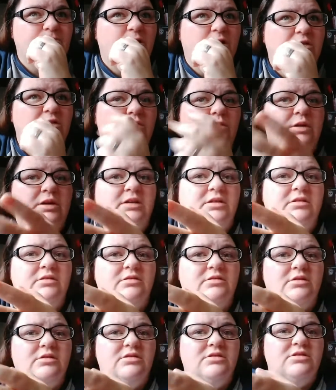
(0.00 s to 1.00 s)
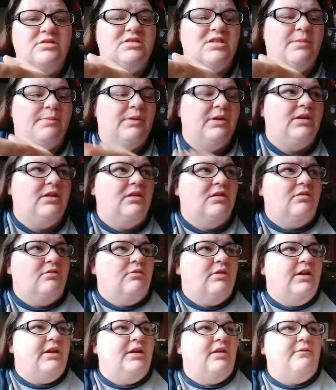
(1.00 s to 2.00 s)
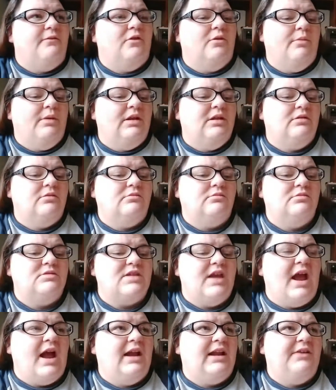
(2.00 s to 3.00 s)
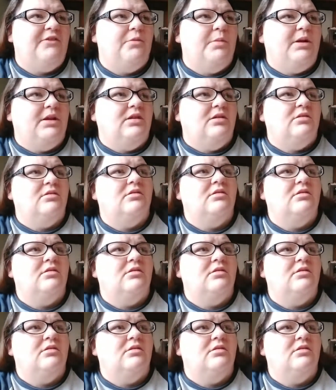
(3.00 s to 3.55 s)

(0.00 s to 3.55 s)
You want to step in here, right here for a minute and say hi to everybody?